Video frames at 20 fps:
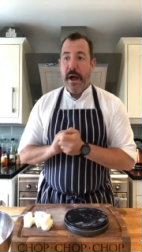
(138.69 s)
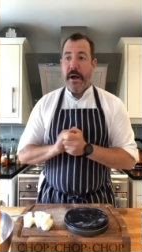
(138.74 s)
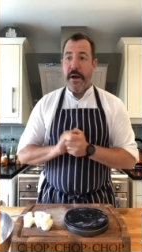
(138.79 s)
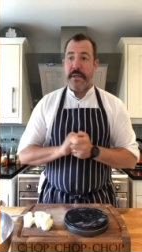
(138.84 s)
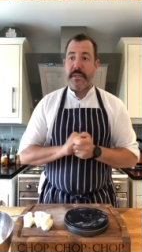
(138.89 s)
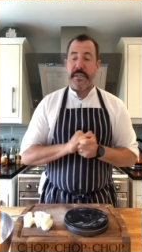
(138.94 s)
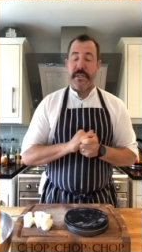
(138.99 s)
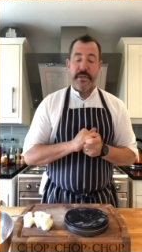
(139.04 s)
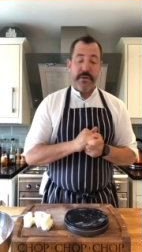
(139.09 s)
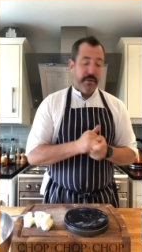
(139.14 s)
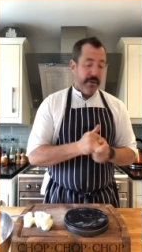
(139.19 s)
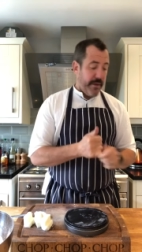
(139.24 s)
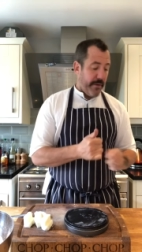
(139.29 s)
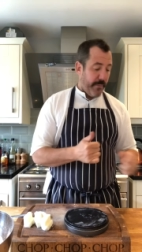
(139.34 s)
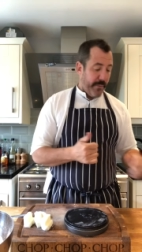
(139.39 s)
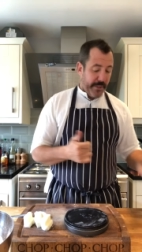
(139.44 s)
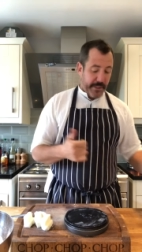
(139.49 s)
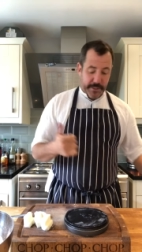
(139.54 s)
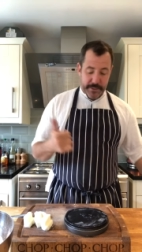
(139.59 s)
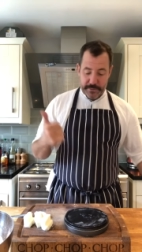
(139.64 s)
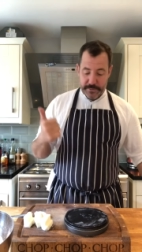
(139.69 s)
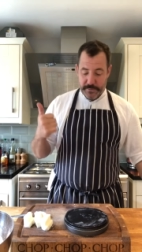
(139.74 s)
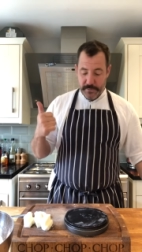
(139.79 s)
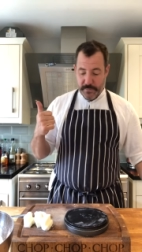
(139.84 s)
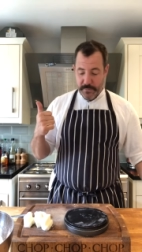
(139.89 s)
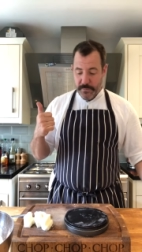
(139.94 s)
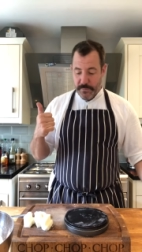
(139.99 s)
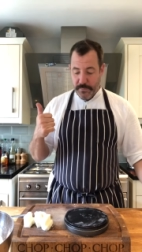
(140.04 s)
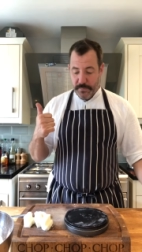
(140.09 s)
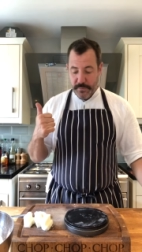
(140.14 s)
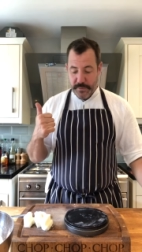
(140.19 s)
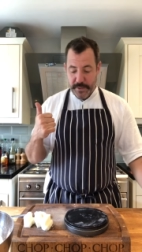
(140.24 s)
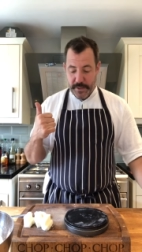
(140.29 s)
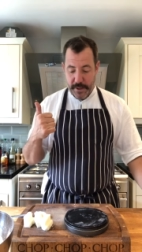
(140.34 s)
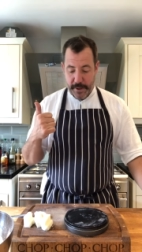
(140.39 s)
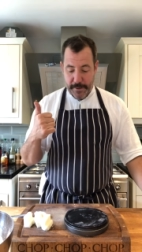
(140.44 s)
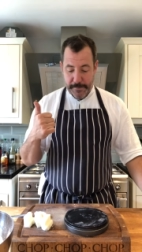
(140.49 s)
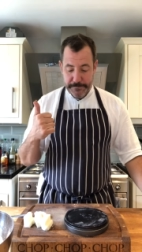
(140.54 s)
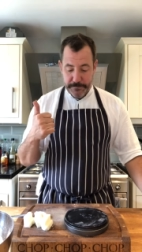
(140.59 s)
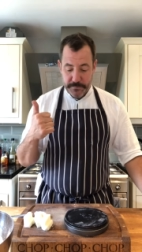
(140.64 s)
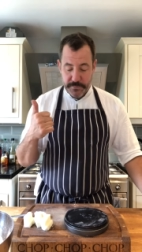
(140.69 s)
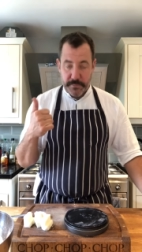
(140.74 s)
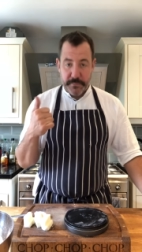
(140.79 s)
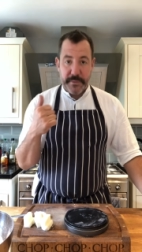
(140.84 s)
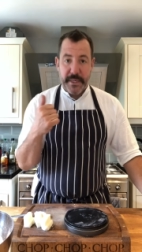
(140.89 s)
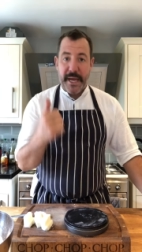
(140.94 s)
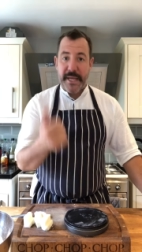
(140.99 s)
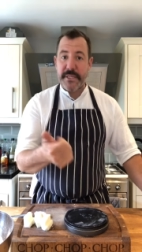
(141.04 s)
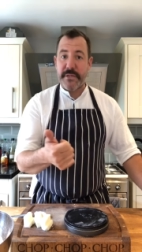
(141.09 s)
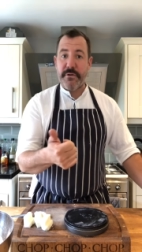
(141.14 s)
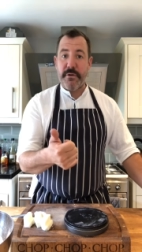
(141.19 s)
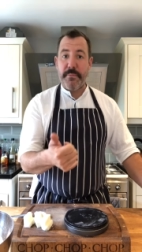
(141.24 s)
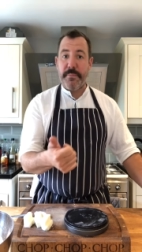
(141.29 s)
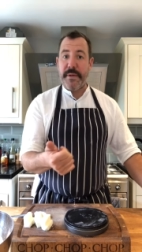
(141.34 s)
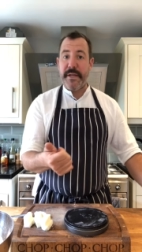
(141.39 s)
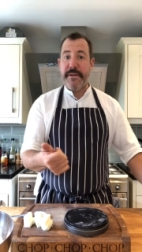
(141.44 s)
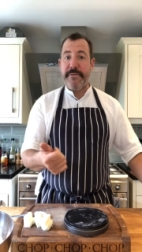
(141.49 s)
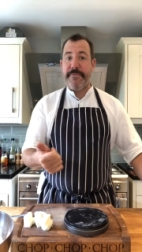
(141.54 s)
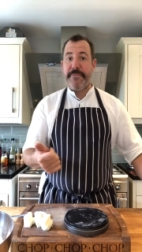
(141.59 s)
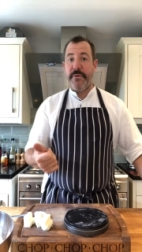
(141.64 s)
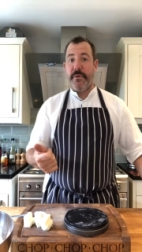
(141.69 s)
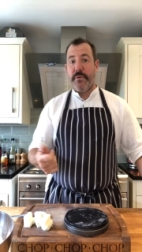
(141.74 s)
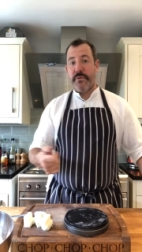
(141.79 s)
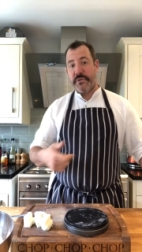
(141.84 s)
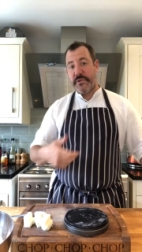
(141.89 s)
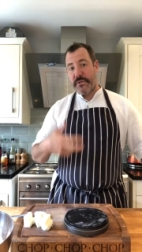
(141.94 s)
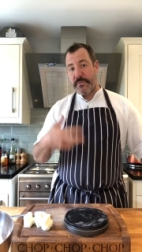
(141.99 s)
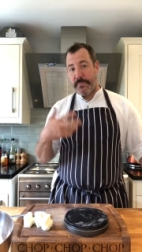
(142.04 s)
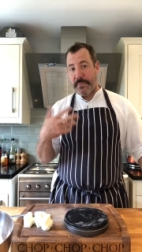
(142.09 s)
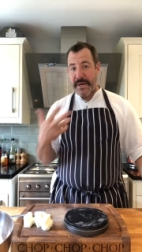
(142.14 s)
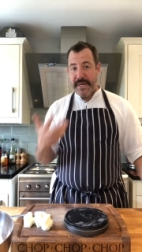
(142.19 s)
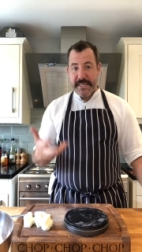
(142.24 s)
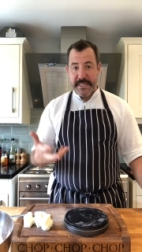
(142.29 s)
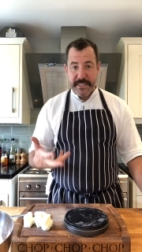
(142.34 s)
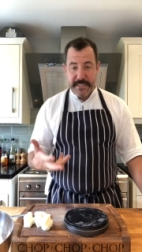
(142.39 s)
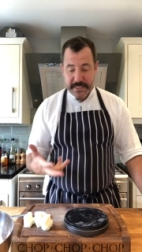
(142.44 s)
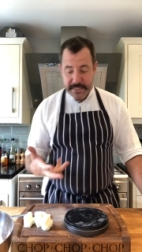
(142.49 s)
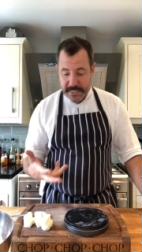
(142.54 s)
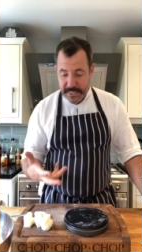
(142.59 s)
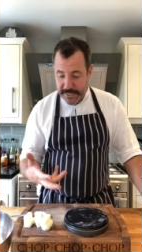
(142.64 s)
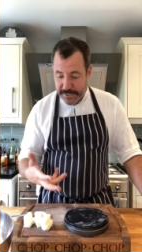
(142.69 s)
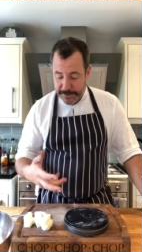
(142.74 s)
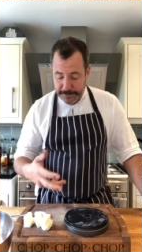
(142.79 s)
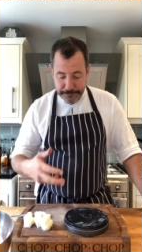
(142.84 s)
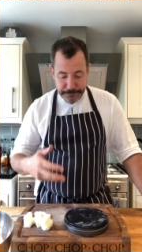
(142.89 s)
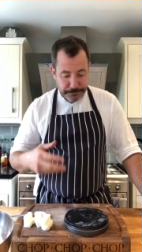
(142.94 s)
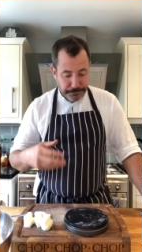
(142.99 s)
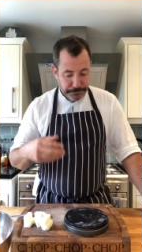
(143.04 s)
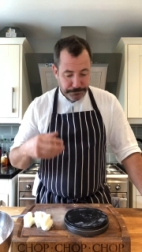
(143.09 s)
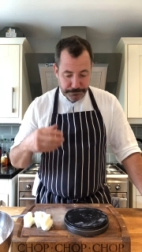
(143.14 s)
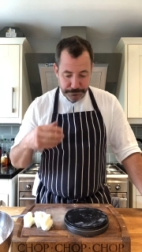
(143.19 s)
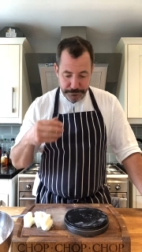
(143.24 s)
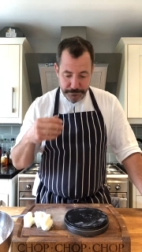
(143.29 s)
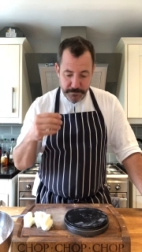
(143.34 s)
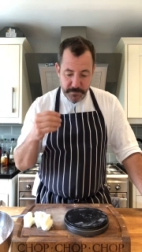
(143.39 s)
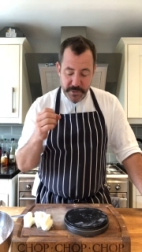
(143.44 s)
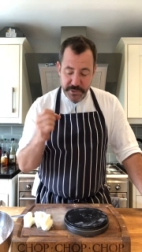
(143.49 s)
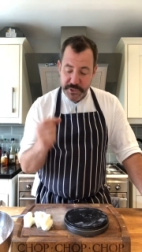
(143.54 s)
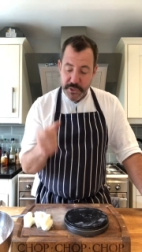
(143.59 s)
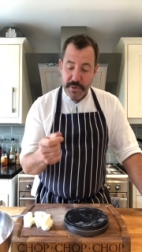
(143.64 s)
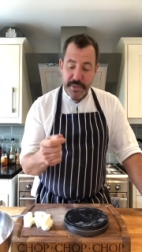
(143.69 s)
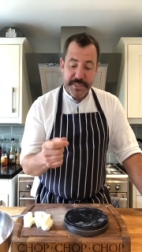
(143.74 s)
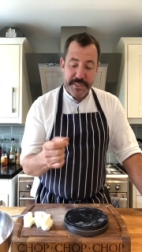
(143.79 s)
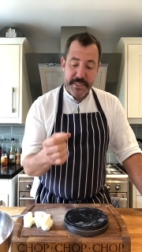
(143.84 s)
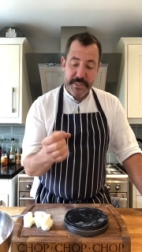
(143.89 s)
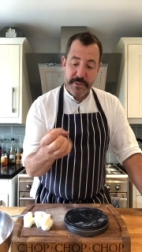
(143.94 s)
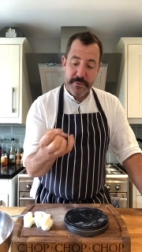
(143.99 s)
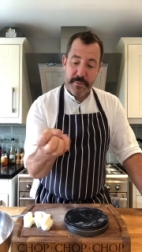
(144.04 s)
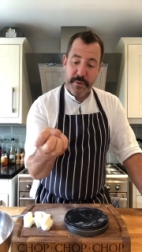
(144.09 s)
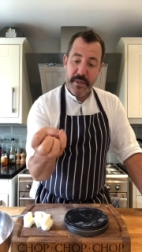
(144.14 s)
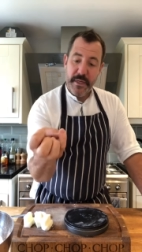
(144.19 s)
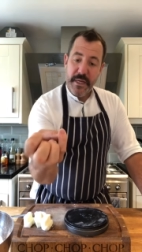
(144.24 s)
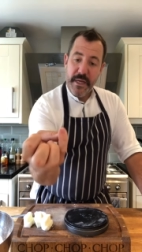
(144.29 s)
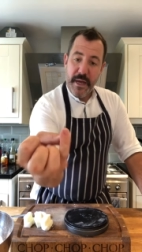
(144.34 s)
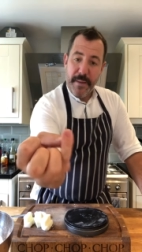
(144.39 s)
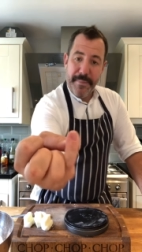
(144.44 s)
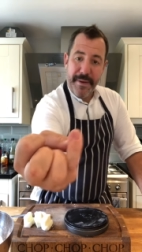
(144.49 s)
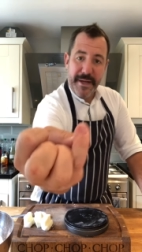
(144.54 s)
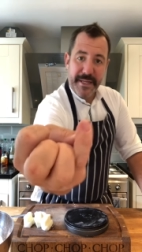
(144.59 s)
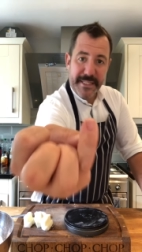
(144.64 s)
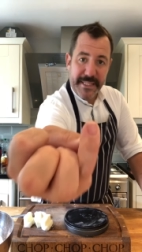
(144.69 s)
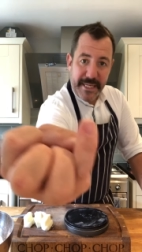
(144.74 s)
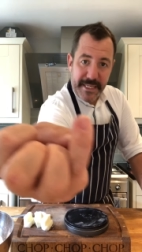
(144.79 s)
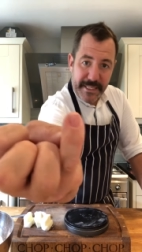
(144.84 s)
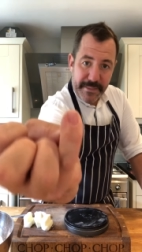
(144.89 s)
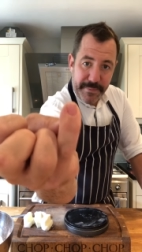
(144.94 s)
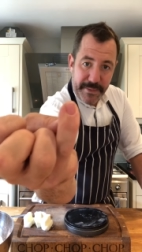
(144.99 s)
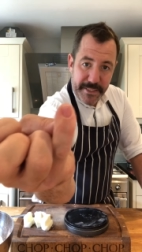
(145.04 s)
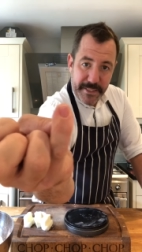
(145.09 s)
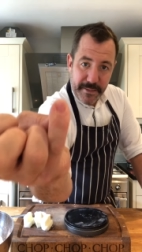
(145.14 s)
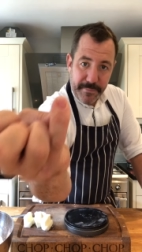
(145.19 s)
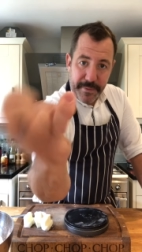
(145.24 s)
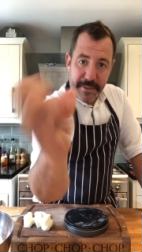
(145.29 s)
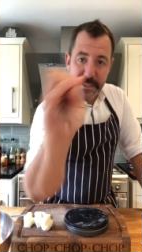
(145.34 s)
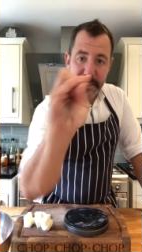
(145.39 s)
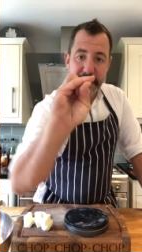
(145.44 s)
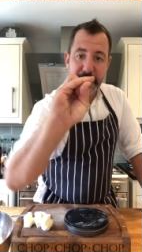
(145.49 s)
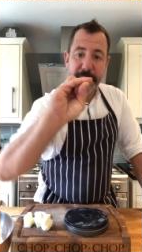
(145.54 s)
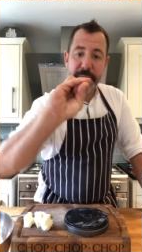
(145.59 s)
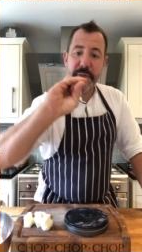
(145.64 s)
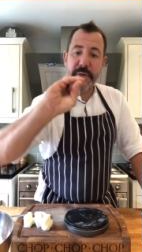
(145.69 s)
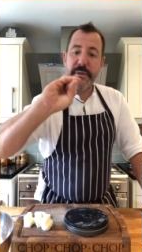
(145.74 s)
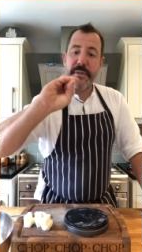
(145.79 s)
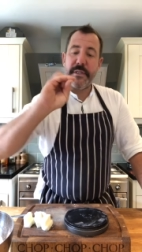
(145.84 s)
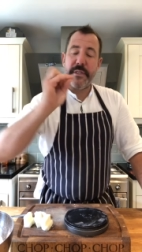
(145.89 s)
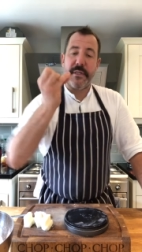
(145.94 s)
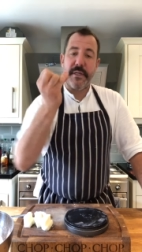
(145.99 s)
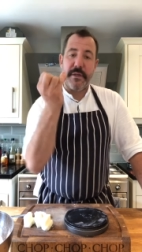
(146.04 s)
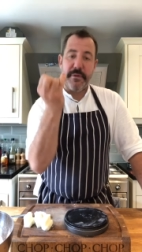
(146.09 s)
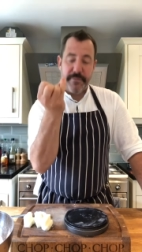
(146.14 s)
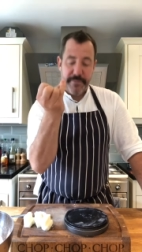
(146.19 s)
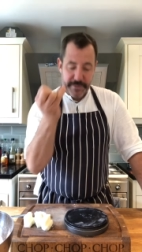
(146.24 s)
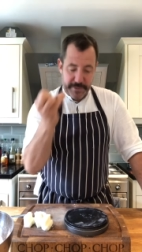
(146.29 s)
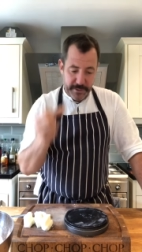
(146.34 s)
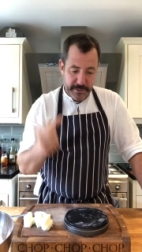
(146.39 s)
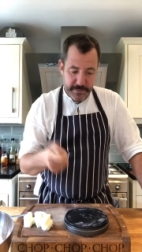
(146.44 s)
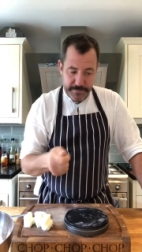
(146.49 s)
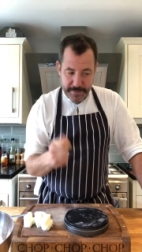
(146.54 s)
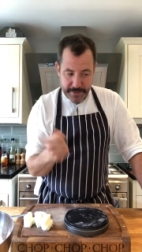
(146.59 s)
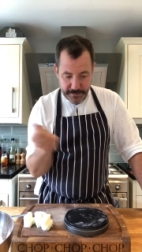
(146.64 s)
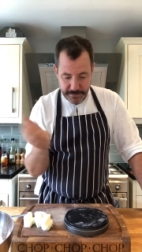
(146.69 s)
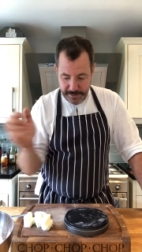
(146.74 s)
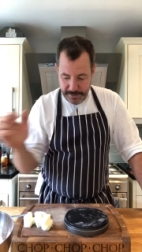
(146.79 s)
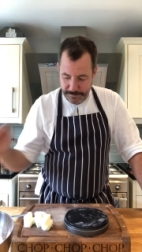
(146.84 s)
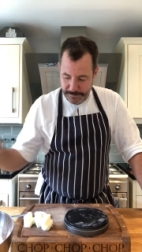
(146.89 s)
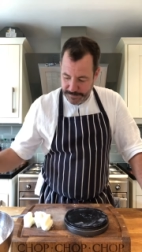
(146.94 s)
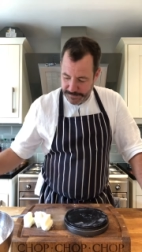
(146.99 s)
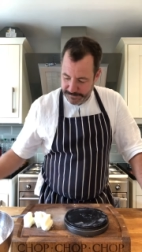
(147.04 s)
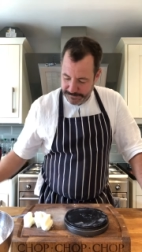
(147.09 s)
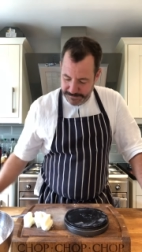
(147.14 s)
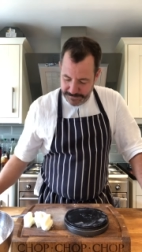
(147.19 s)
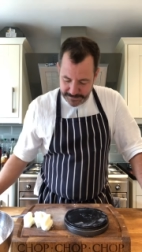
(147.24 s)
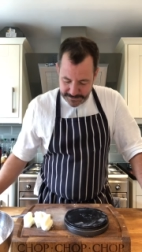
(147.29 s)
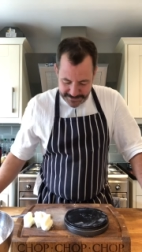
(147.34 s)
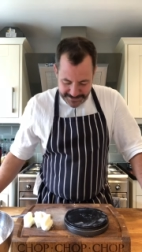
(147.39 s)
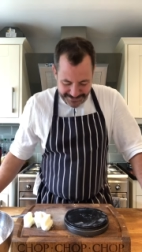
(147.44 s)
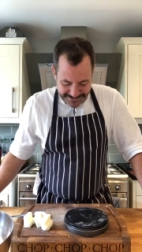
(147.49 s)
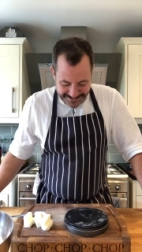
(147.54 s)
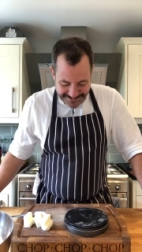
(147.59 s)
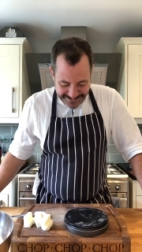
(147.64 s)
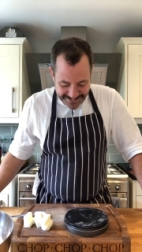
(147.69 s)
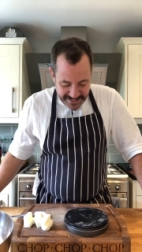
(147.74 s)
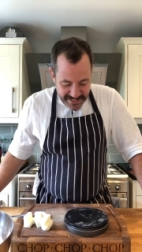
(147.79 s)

Tonight we're going to do some casserole beef or braising steak, diced into about a centimetre, about the same size as your little finger, depending on how big your fingers are.